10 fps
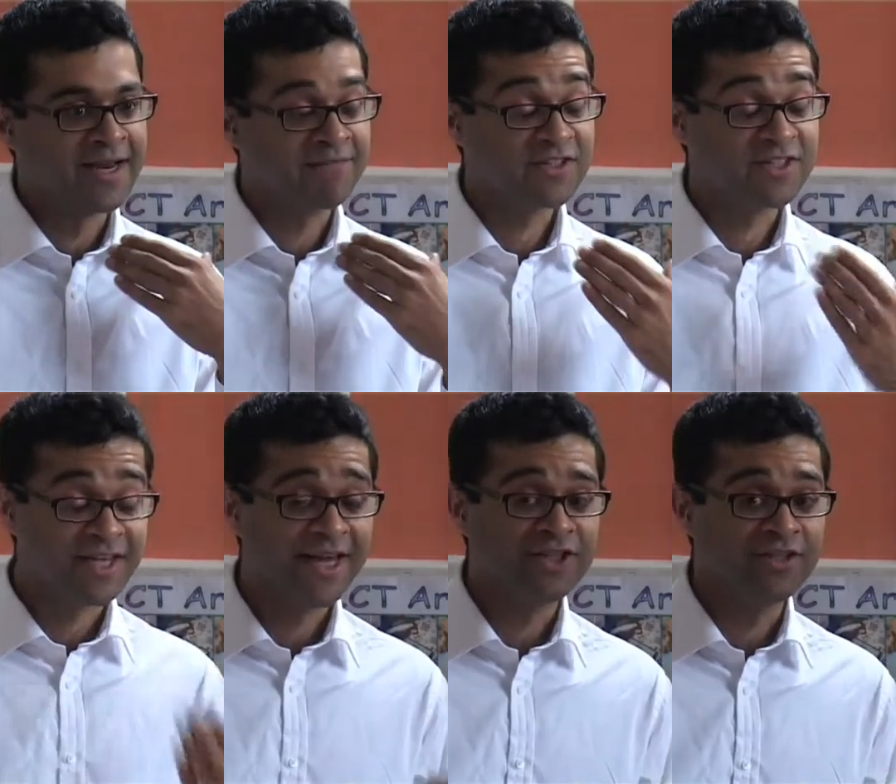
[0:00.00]
an
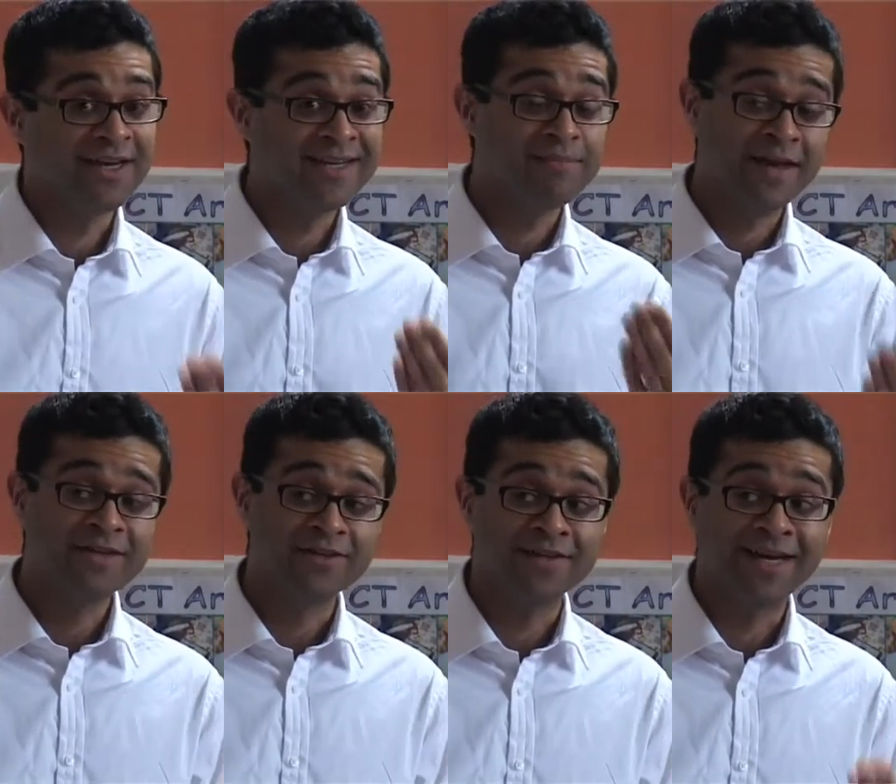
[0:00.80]
investigation, an
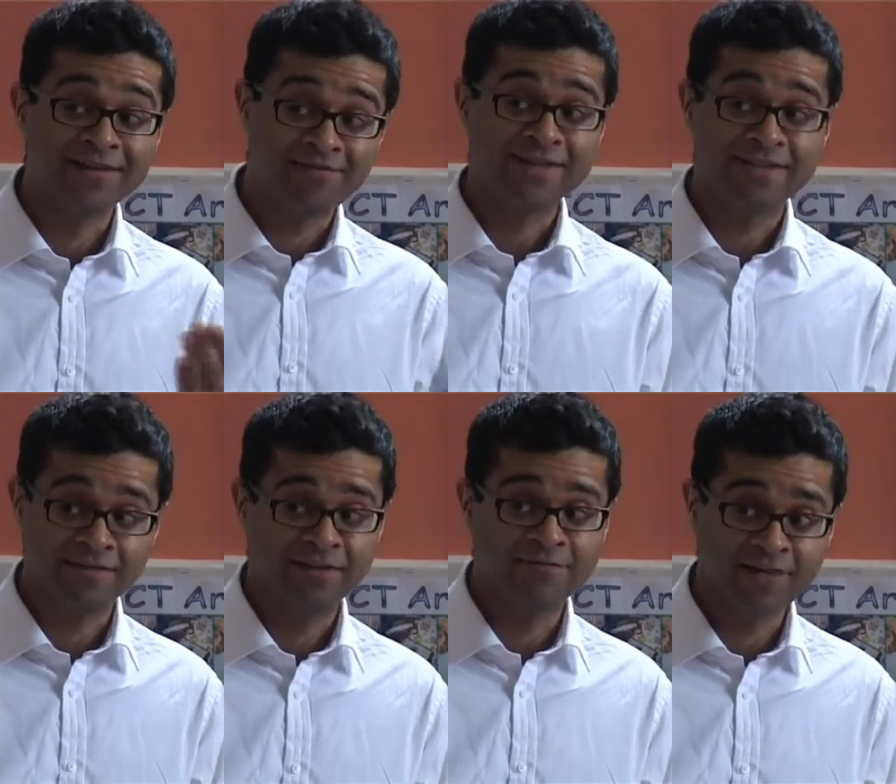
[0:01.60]
independent and
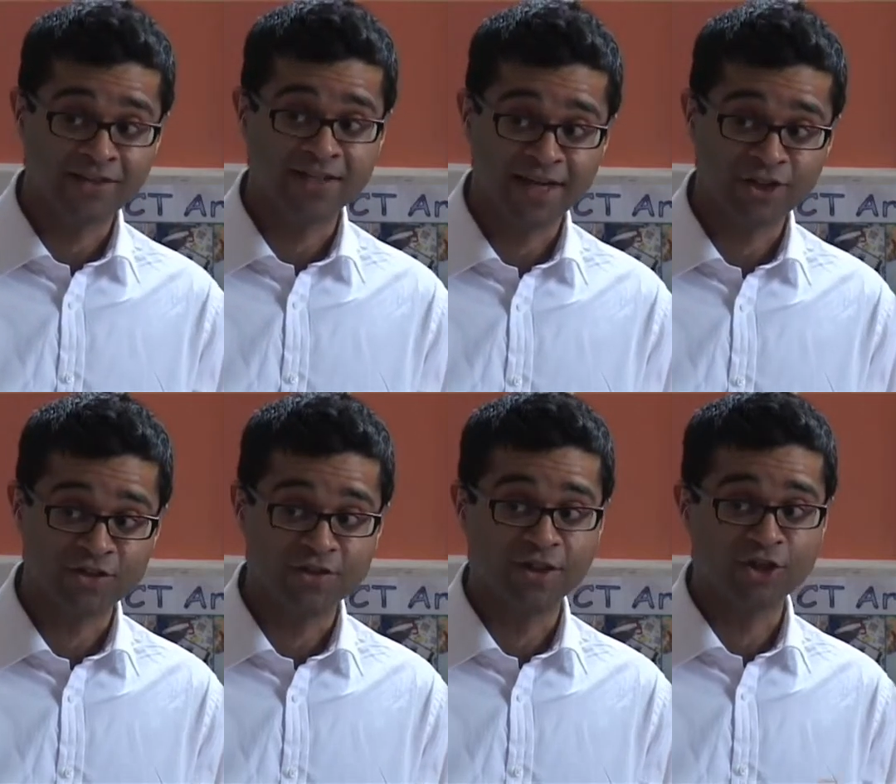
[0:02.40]
effective
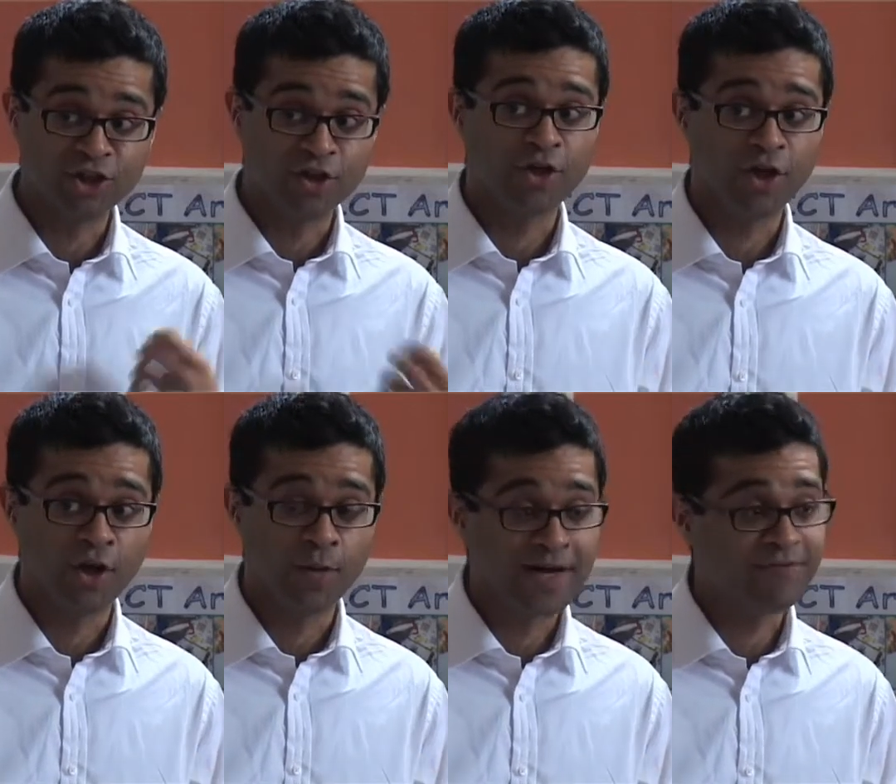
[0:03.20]
investigation, should
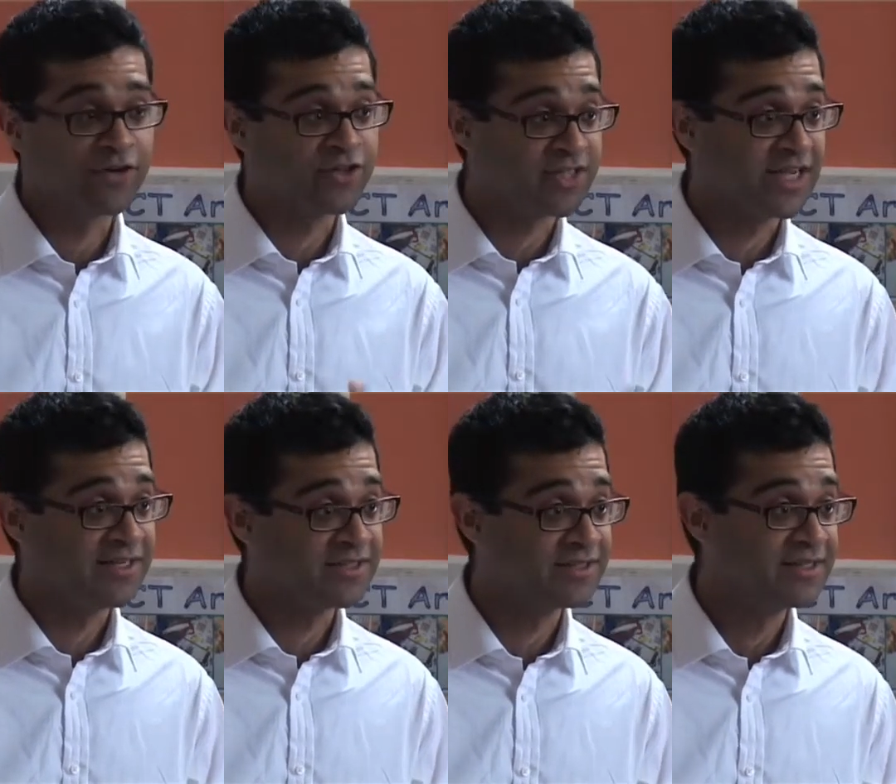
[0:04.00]
occur whenever a
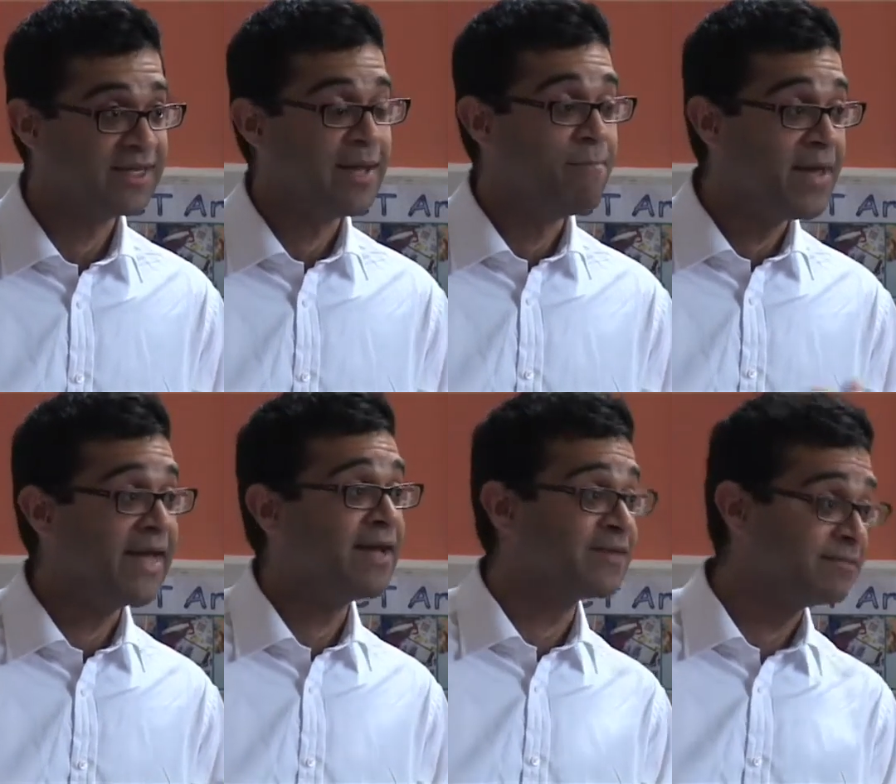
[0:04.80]
state
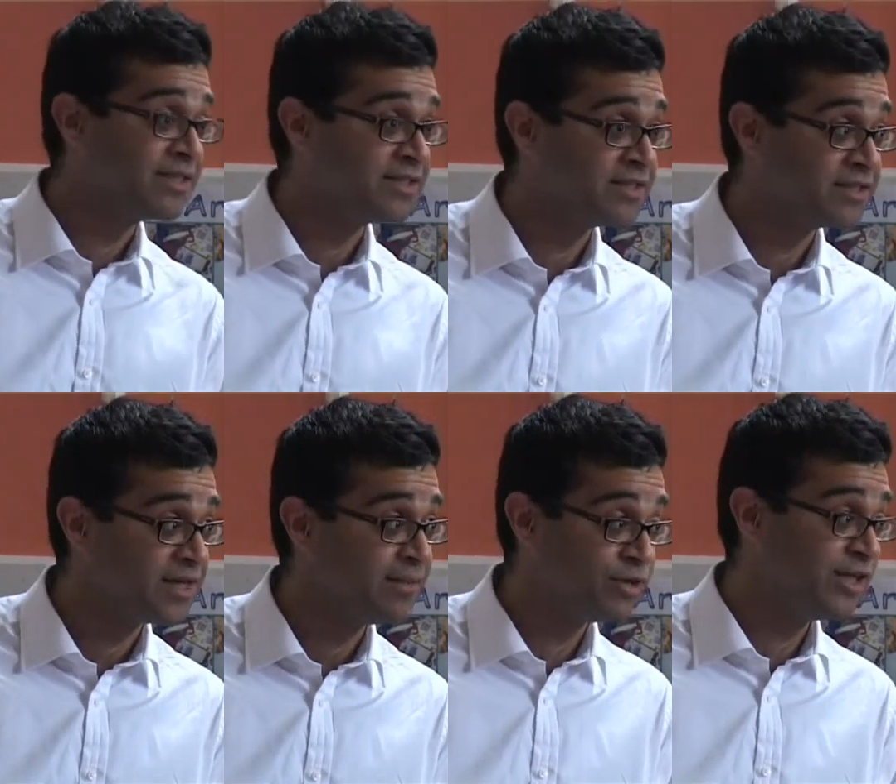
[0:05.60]
may have committed
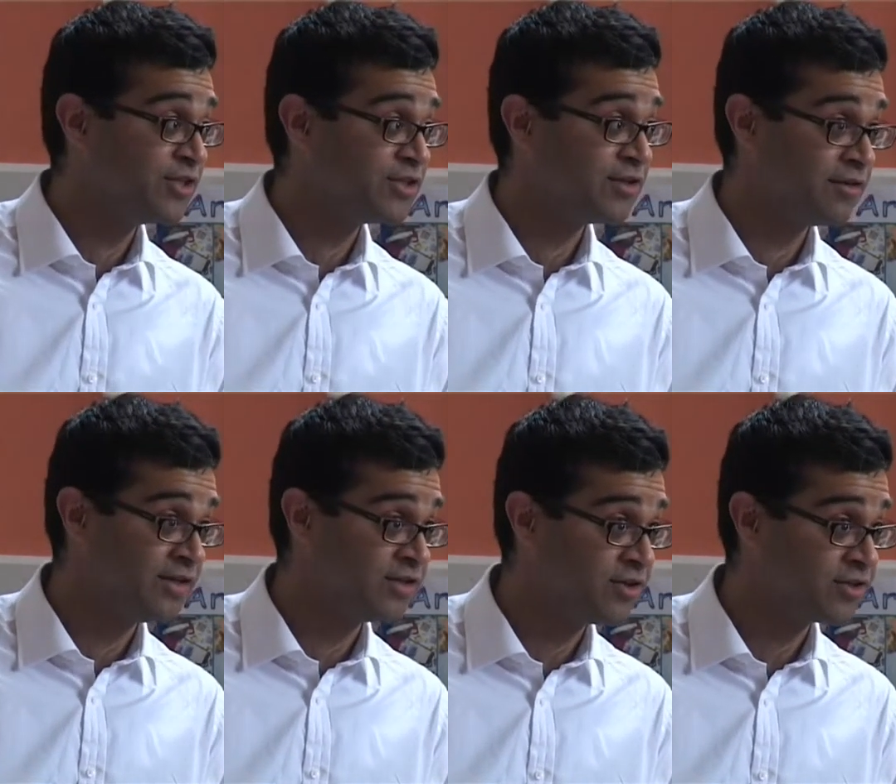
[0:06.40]
a breach of
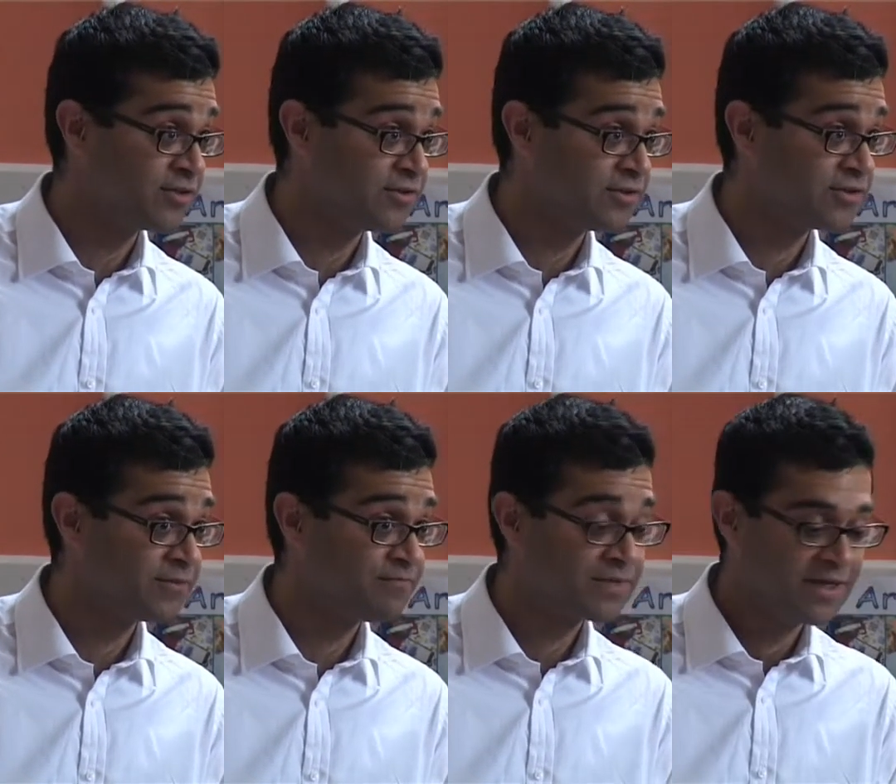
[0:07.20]
these
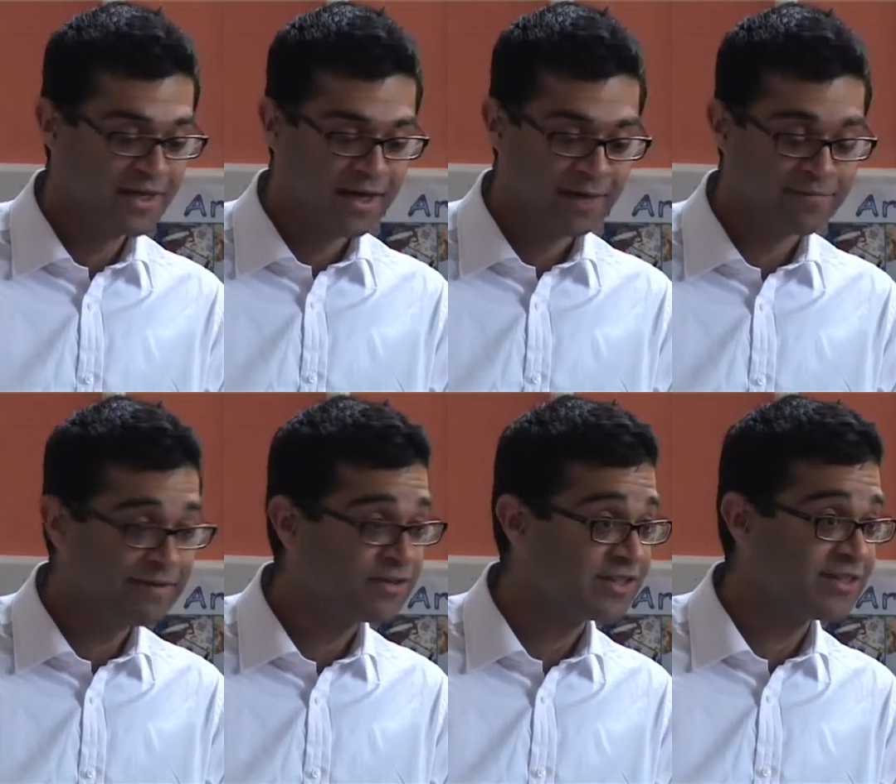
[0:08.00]
articles. And
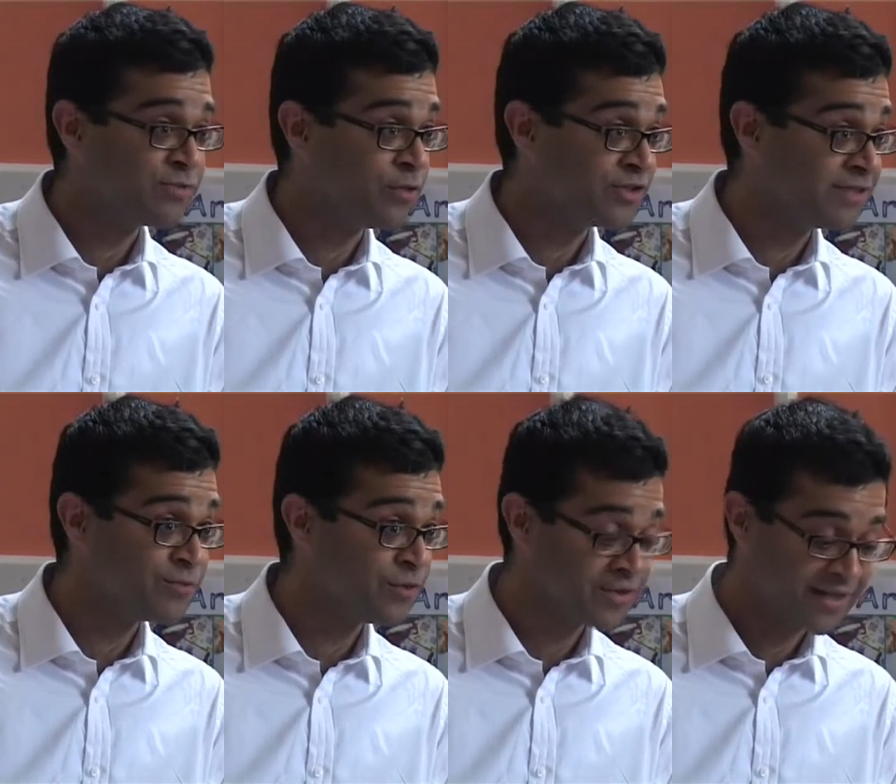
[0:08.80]
previously, this wasn't
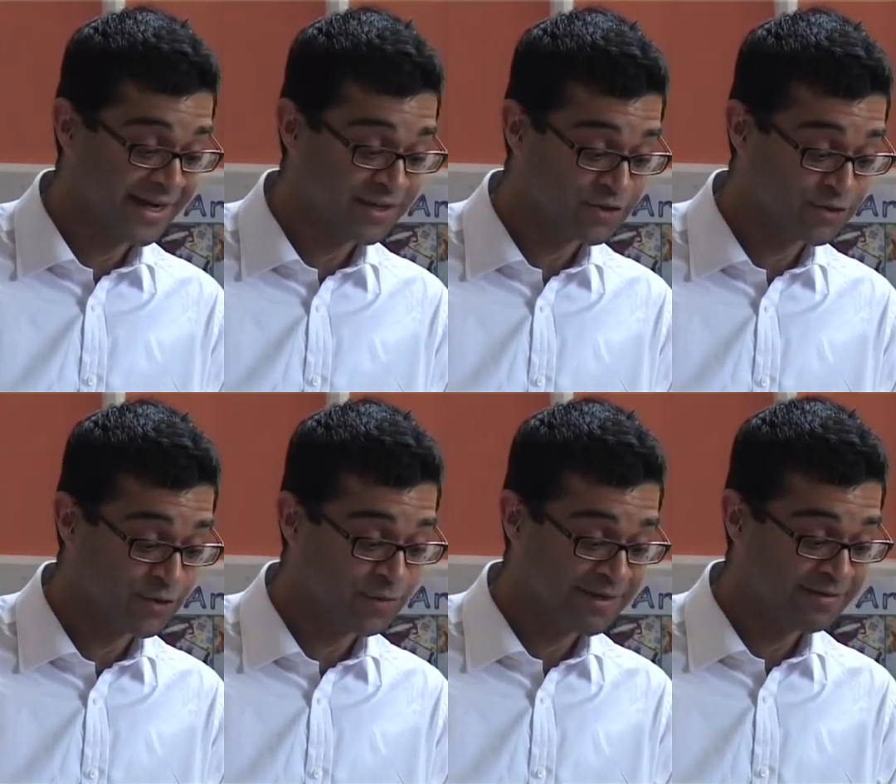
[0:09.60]
the case at
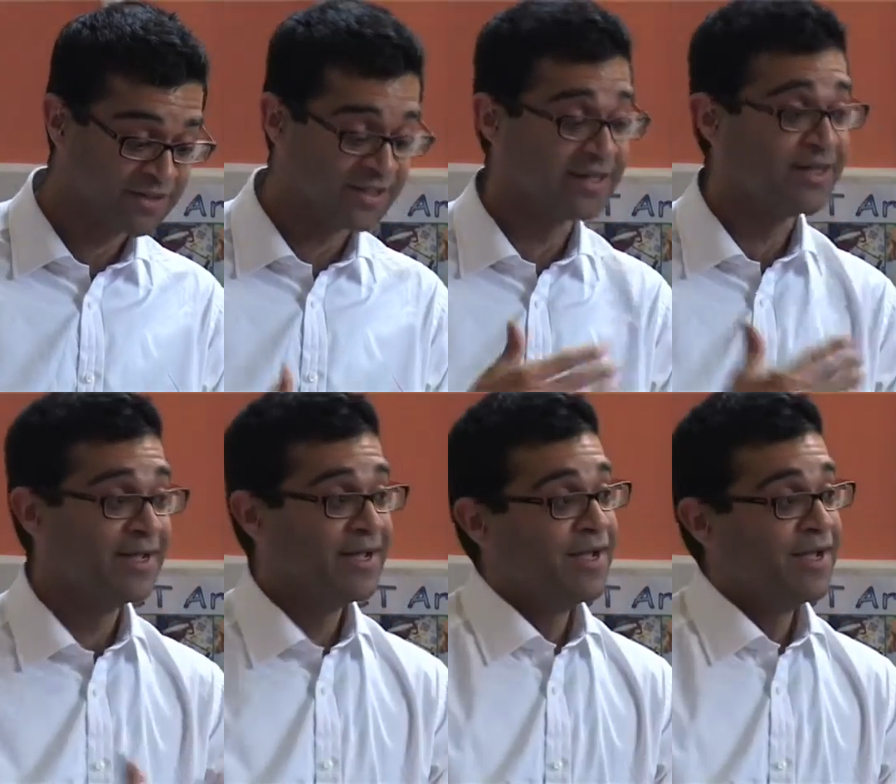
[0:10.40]
all. Previously,